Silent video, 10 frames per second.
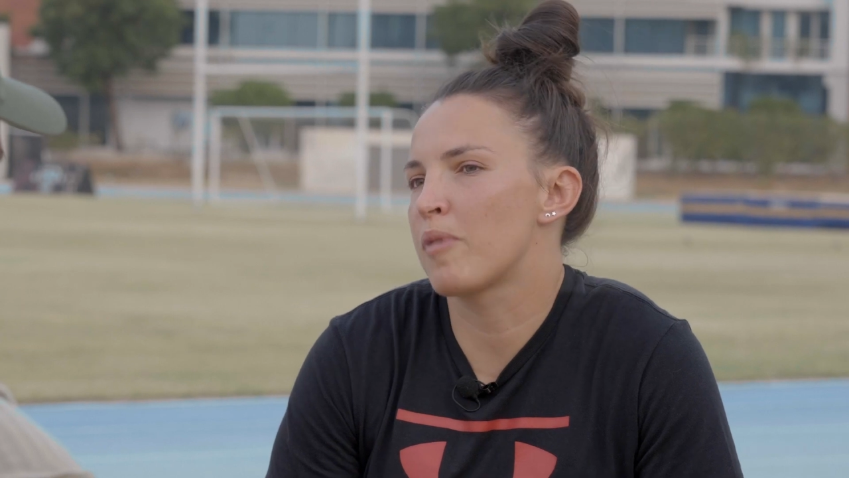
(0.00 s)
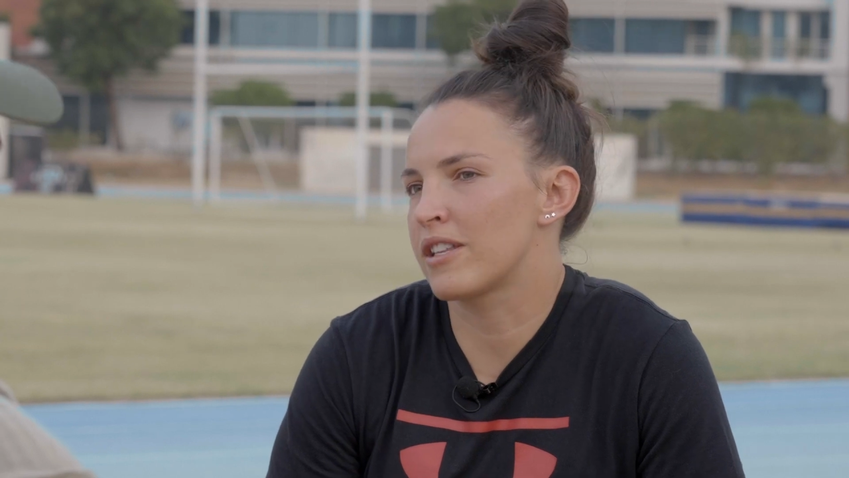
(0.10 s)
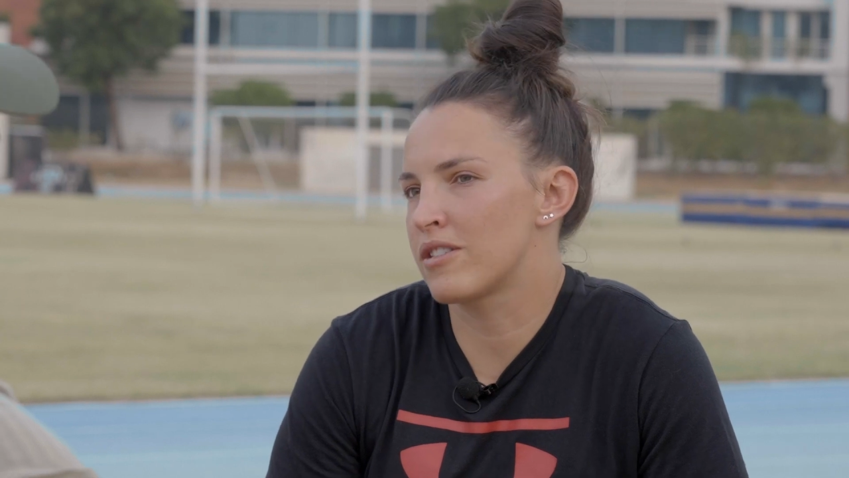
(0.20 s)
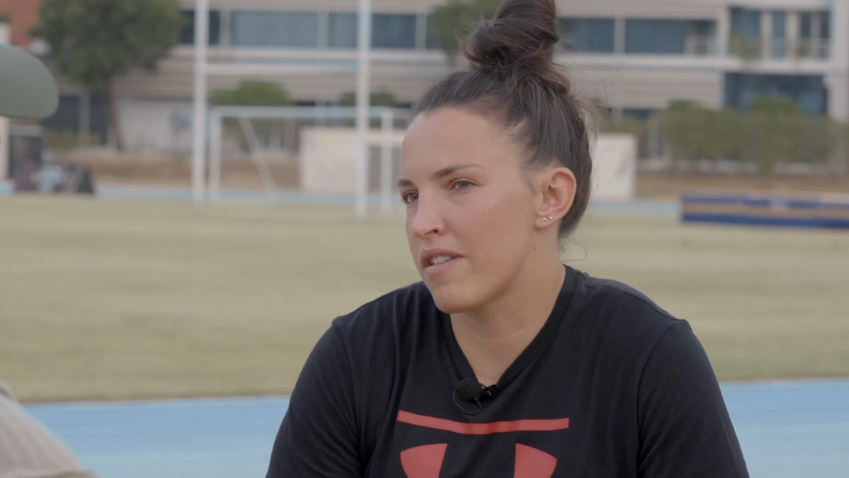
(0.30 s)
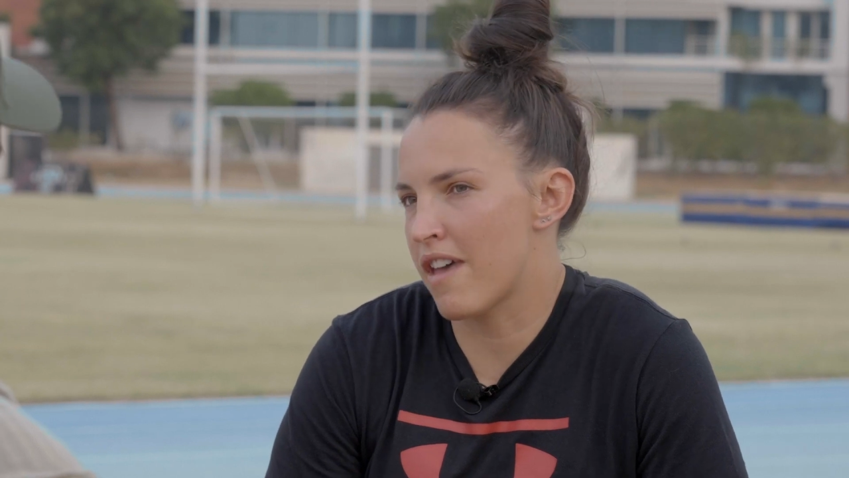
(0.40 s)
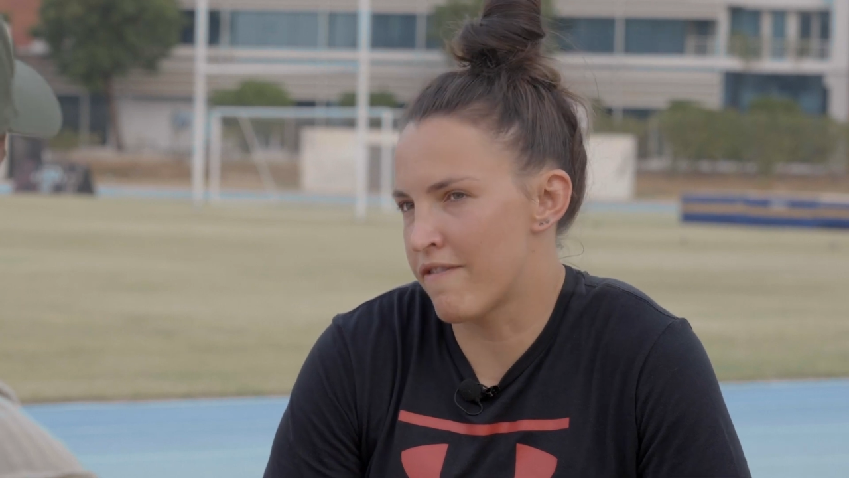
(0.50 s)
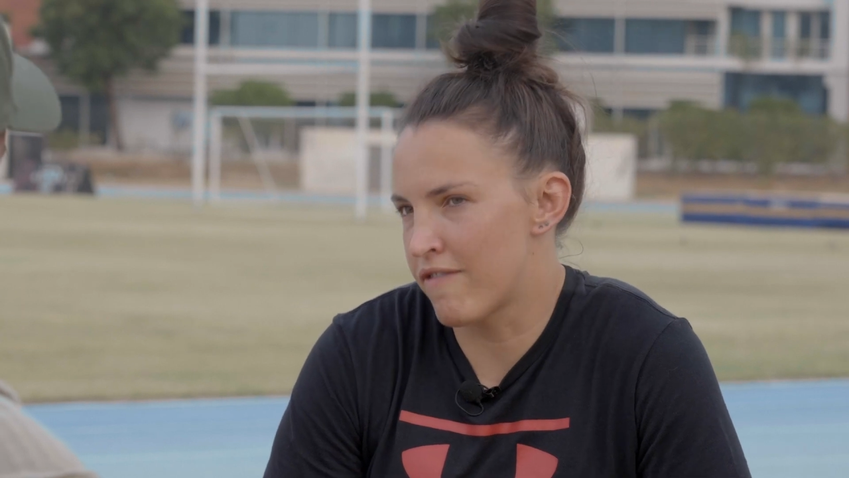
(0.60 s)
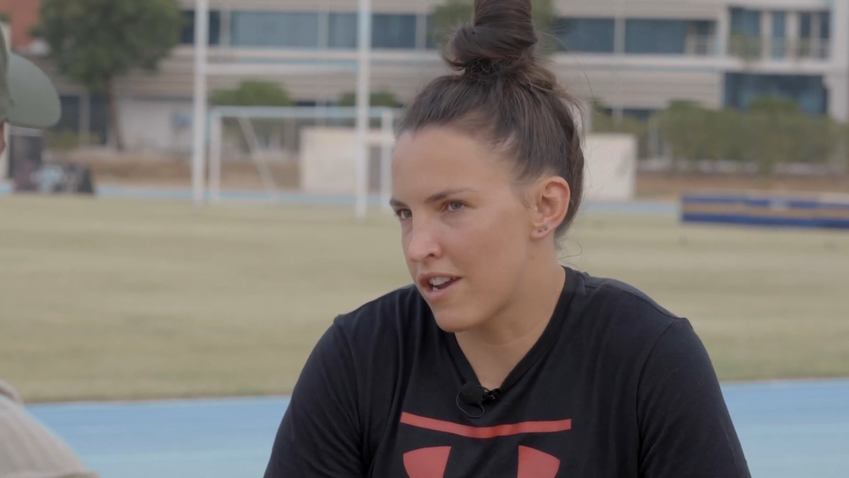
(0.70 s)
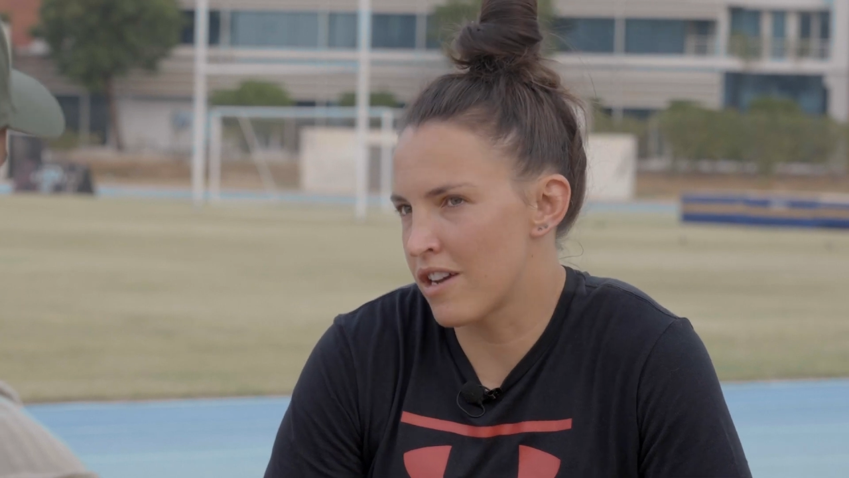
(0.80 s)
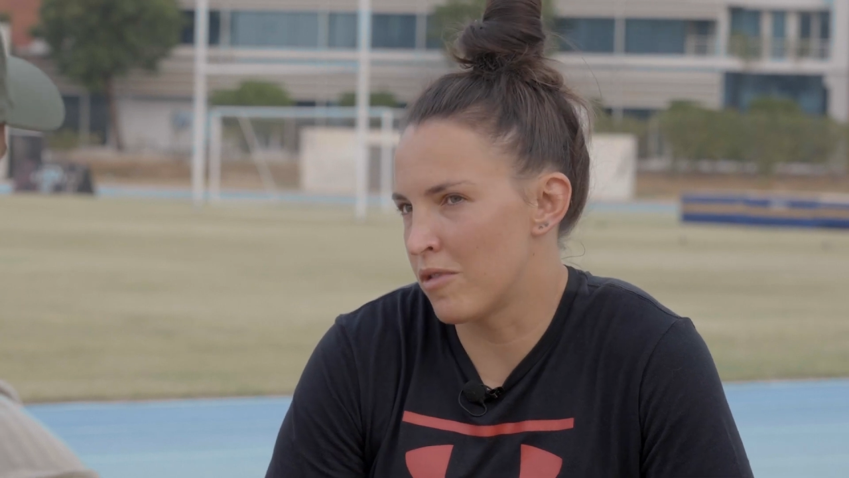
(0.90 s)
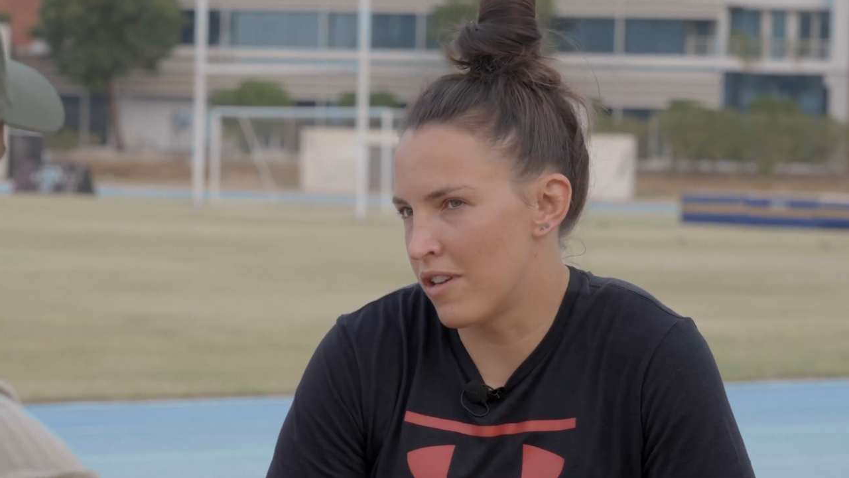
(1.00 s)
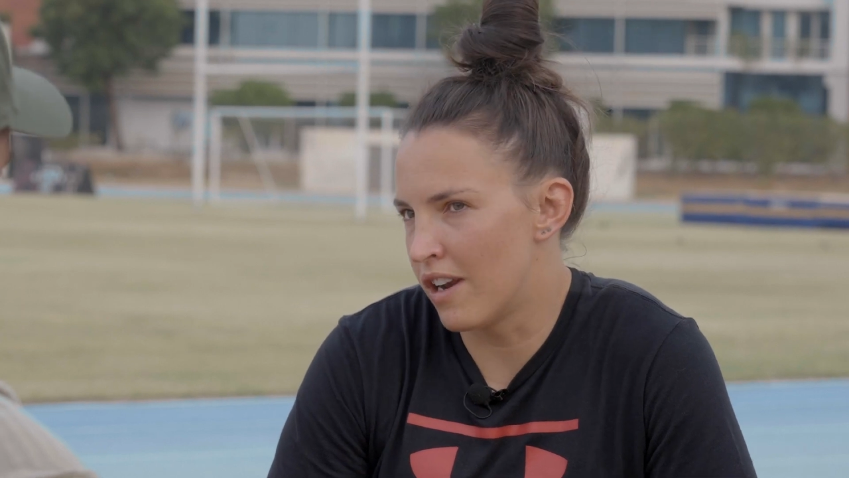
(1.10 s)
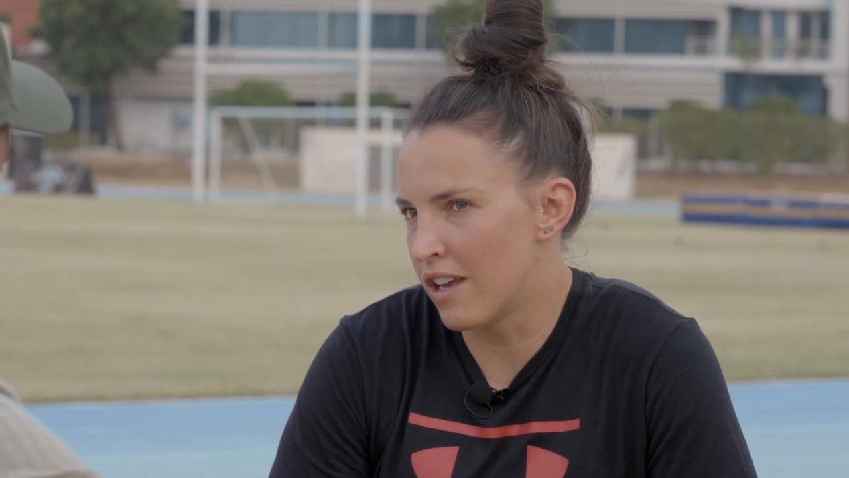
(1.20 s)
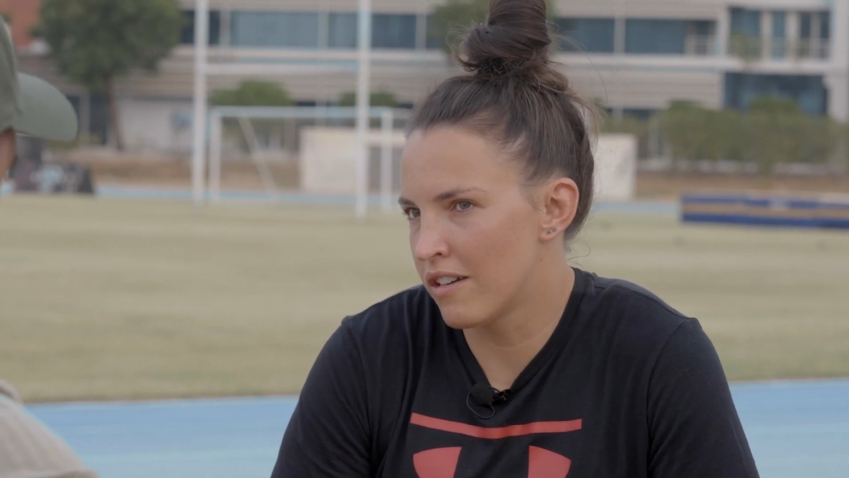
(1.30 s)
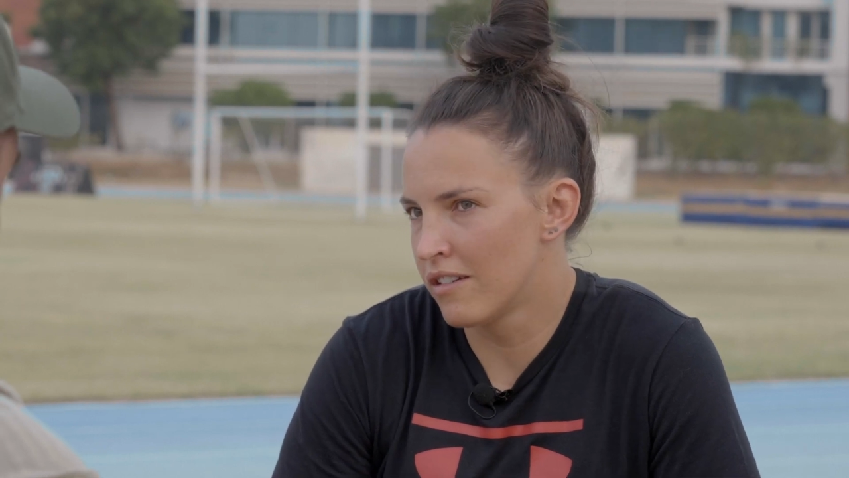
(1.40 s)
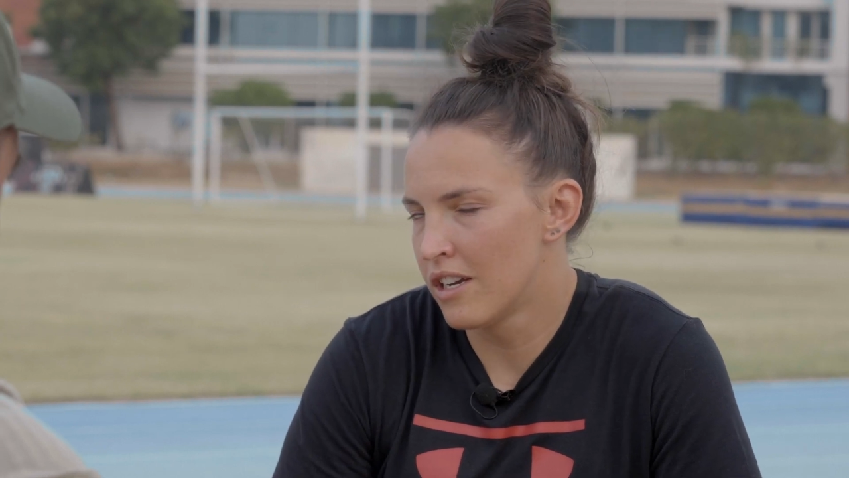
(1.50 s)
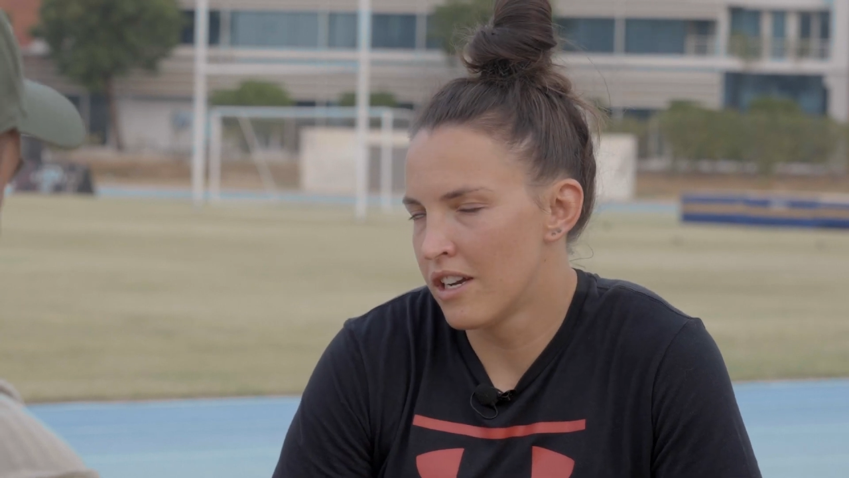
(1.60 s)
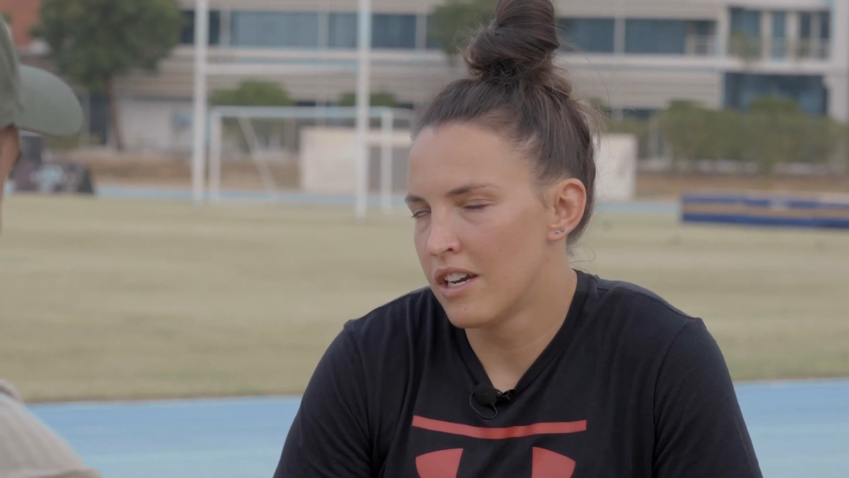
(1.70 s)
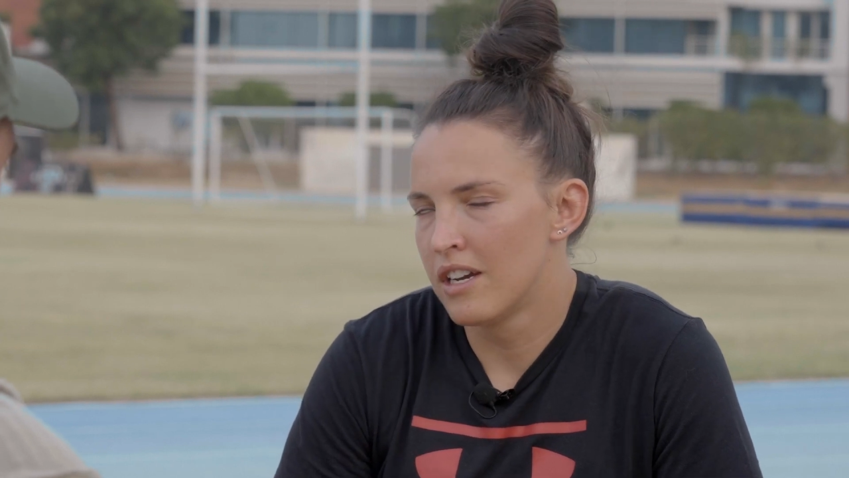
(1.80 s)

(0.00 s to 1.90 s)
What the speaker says: go back to South Africa a bit earlier.